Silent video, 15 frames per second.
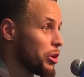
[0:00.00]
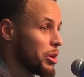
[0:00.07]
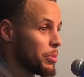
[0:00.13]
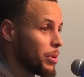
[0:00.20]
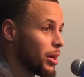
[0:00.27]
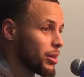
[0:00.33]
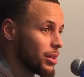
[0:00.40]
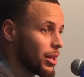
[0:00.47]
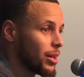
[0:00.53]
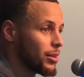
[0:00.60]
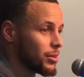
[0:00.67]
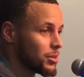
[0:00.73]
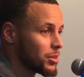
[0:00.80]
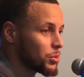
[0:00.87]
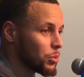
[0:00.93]
worry about
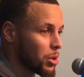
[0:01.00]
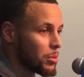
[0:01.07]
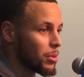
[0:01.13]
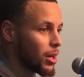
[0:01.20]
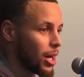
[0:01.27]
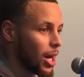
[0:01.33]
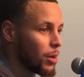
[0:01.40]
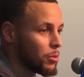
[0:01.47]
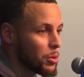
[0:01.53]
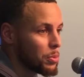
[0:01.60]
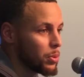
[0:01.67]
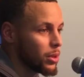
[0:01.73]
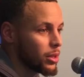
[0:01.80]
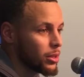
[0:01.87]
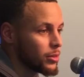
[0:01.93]
that and just worry about
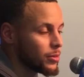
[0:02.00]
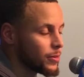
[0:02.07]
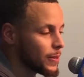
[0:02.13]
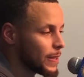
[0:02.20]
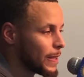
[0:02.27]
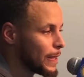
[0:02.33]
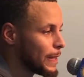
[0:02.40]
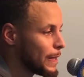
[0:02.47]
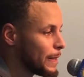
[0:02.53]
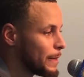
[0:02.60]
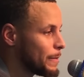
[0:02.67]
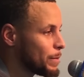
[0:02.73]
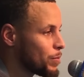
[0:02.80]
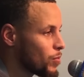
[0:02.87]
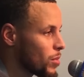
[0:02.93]
how we're playing.
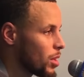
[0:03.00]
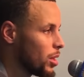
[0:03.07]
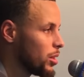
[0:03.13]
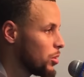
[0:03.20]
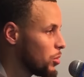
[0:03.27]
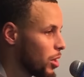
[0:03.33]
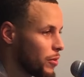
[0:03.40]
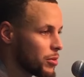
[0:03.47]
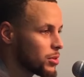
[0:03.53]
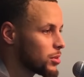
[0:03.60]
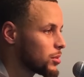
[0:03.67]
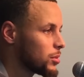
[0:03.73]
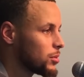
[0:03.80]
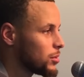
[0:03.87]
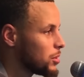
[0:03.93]
And
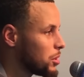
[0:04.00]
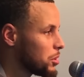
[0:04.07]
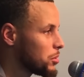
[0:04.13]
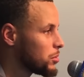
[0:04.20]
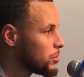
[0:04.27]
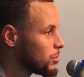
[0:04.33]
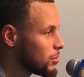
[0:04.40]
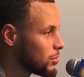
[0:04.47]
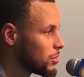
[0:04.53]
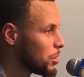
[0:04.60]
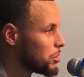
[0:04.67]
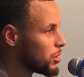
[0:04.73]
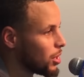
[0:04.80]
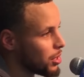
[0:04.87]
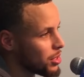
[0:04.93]
whoever's, you know,
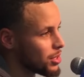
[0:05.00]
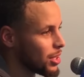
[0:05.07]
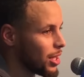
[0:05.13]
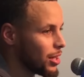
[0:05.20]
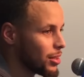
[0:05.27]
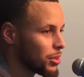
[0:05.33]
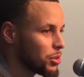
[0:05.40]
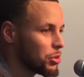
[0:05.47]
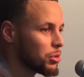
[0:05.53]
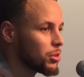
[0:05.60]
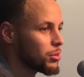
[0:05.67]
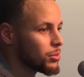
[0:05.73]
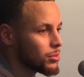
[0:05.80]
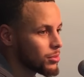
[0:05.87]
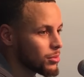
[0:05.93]
on the other side of the
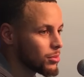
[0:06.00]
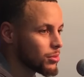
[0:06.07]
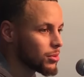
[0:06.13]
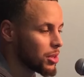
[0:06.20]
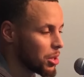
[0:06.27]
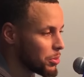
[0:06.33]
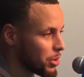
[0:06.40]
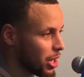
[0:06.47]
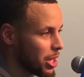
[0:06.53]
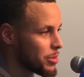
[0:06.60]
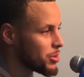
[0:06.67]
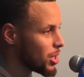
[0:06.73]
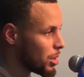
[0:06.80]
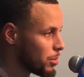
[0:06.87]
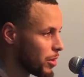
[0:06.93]
court, come
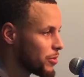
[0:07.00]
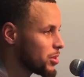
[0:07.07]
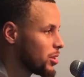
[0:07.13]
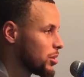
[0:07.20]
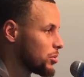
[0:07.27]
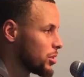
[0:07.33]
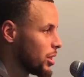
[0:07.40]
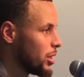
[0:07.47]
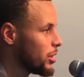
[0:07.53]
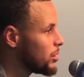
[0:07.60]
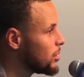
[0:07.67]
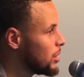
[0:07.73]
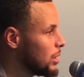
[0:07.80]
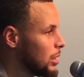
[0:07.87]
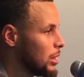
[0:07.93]
game time every single
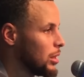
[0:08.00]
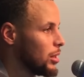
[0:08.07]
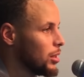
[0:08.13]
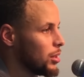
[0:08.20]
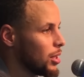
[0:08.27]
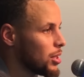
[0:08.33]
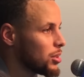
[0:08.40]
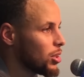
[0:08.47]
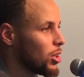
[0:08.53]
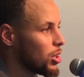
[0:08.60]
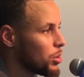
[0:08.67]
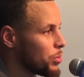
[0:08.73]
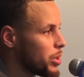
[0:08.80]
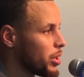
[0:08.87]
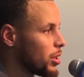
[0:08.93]
night,
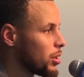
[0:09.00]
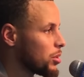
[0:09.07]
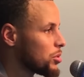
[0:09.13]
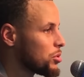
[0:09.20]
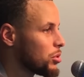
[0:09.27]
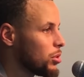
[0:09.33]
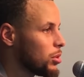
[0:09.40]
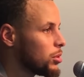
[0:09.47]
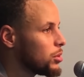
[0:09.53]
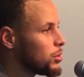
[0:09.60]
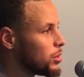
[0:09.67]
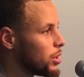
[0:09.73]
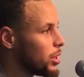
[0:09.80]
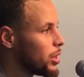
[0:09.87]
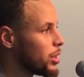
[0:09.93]
that's all that we can
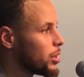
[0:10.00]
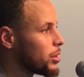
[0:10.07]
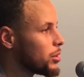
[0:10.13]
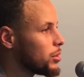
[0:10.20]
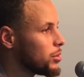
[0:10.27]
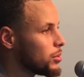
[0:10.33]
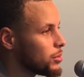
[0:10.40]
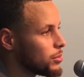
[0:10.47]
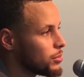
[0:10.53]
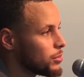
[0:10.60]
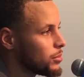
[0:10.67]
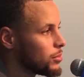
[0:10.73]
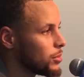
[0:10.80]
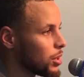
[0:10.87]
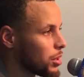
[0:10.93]
control. And
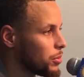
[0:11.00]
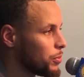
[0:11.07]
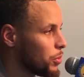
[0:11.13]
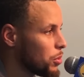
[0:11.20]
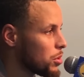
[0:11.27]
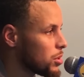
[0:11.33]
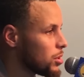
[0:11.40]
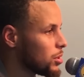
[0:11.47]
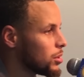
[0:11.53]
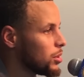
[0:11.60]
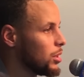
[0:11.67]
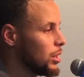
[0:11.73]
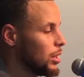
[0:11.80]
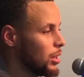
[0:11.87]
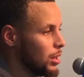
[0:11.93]
looking forward
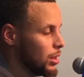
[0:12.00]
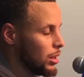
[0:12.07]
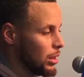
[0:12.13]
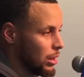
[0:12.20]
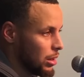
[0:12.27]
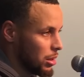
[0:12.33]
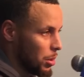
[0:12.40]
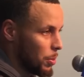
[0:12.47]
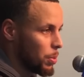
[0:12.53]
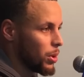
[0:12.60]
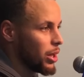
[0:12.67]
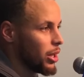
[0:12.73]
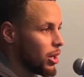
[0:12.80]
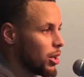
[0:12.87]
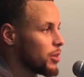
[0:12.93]
to
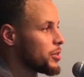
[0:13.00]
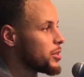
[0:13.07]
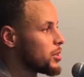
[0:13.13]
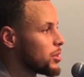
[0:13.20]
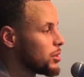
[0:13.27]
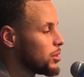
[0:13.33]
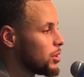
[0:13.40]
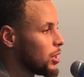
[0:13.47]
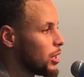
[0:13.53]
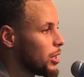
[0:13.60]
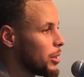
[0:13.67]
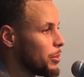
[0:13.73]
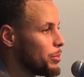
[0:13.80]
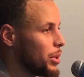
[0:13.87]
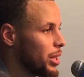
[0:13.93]
the playoffs,
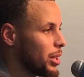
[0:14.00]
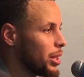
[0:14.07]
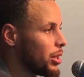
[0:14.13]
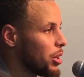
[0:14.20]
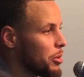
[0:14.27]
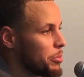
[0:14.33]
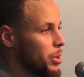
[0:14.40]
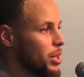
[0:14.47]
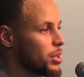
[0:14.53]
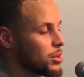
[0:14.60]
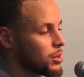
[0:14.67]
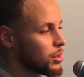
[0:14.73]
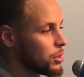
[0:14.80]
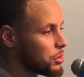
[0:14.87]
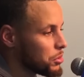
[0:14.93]
being at our
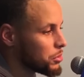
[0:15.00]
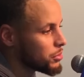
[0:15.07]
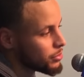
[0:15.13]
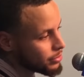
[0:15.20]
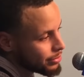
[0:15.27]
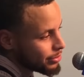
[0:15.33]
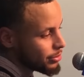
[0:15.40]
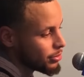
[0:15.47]
best. So,